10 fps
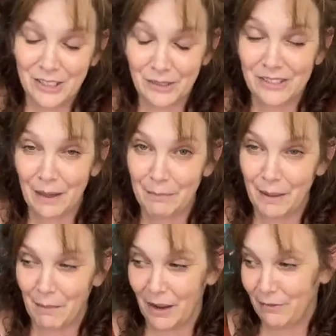Sue
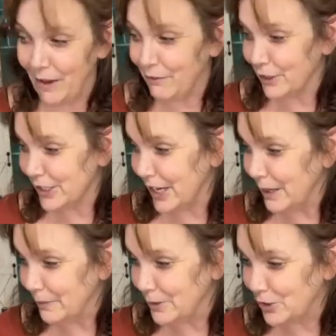sent me my favorite
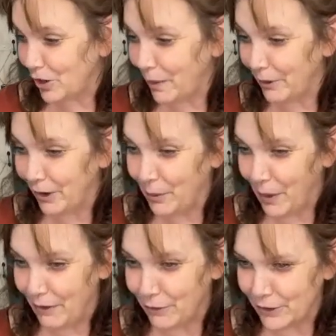
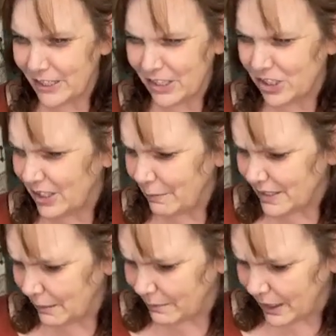strawberry wafers. And she
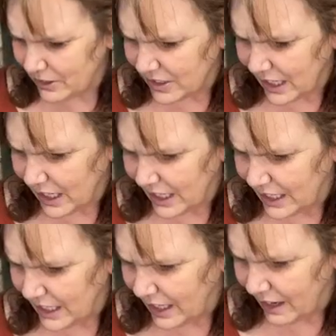sent me something else that I
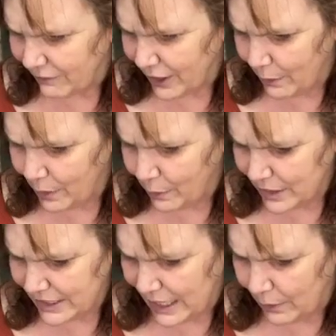like eating. I forget what
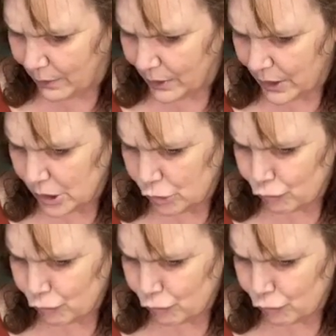it was now.